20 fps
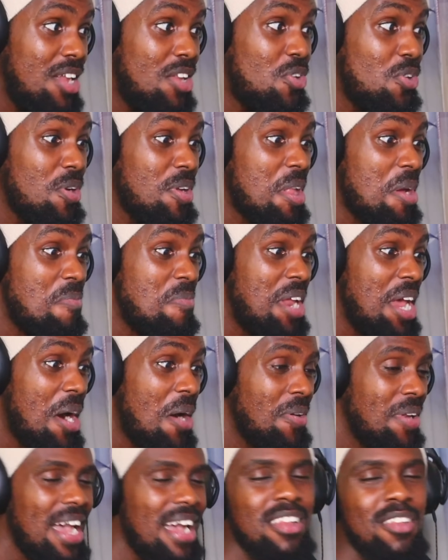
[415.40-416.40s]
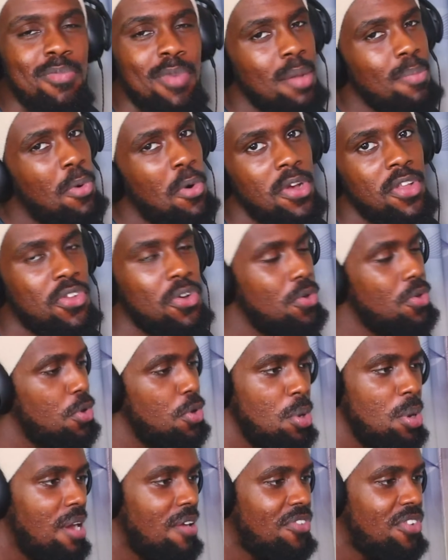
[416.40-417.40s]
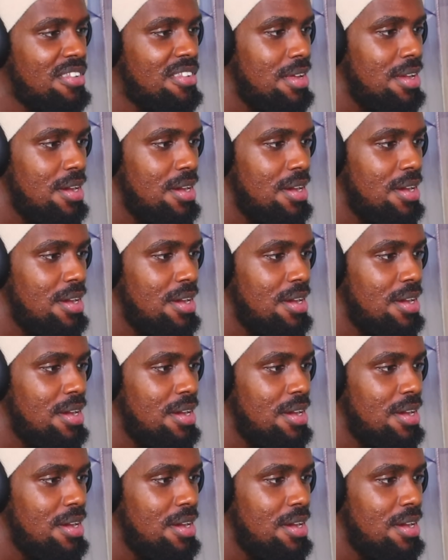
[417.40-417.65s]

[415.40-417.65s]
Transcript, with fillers: took them down. That's my boy Todo. You love to see